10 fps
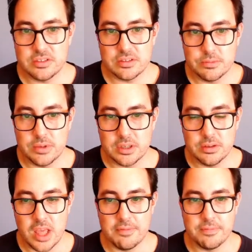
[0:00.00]
So we could
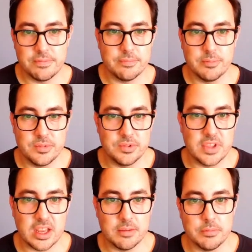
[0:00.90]
have
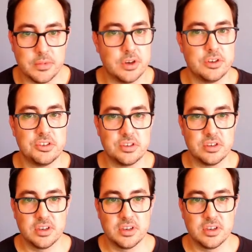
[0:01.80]
done a merge,